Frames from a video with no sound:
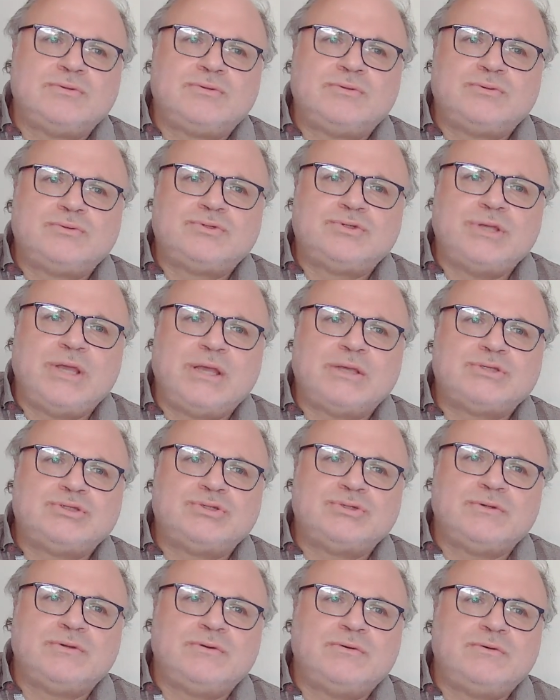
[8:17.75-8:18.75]
to
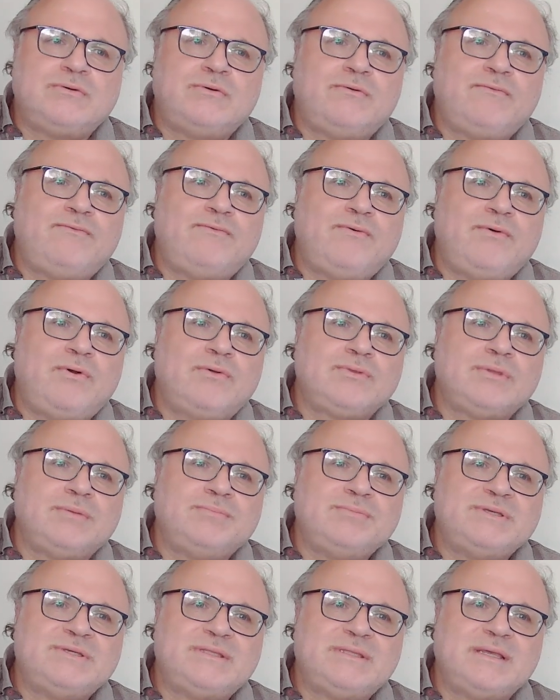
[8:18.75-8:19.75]
search for the
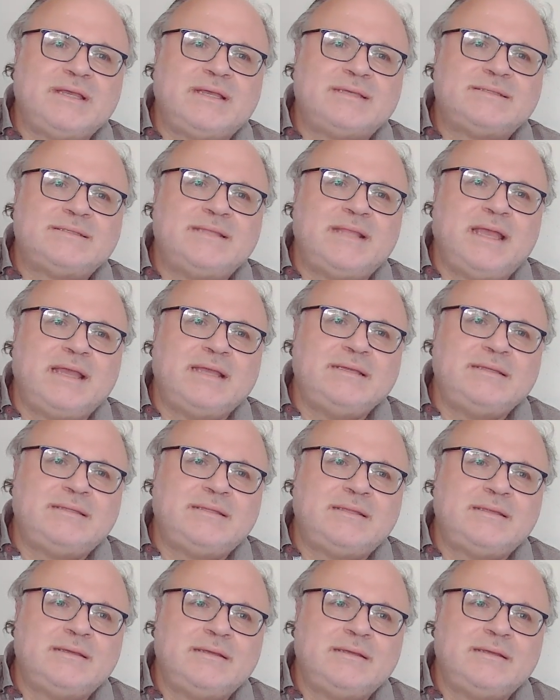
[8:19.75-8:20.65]
mysterious knight,